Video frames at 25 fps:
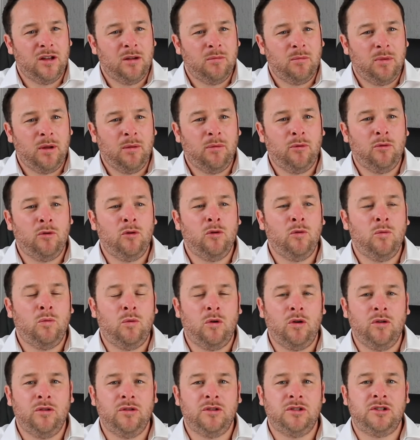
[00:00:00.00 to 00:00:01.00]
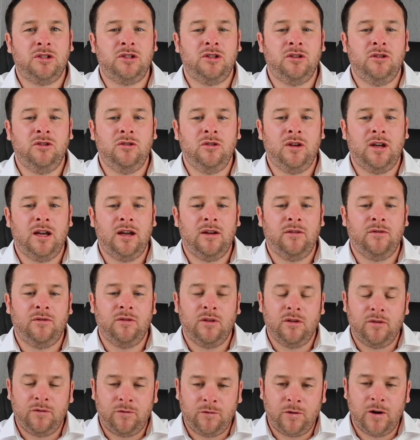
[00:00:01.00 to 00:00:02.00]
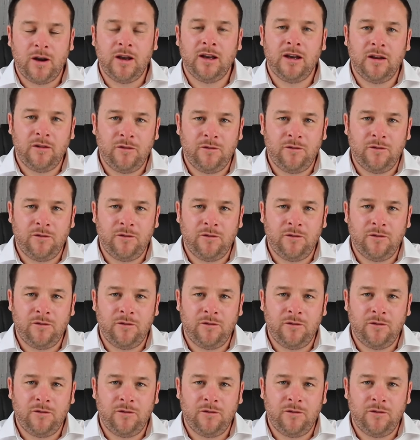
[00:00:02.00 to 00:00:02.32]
people who want to have a friendly,